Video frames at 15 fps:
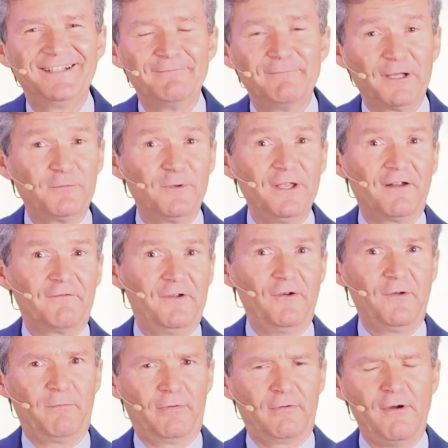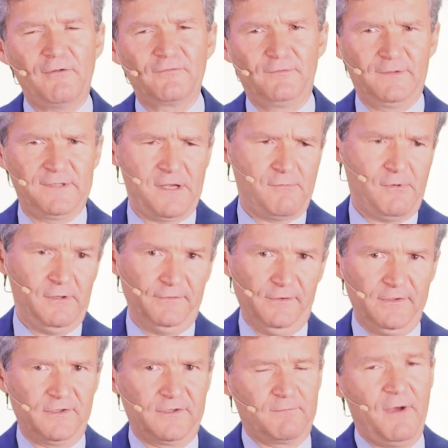But we are very proud. We say, well,
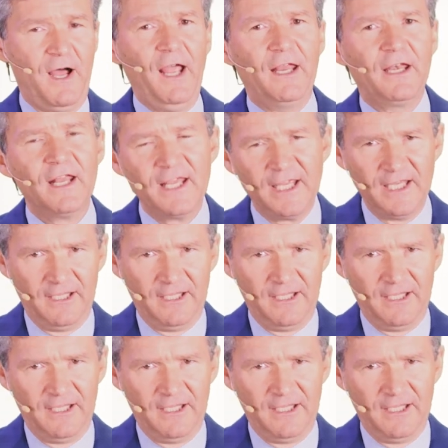this is mine.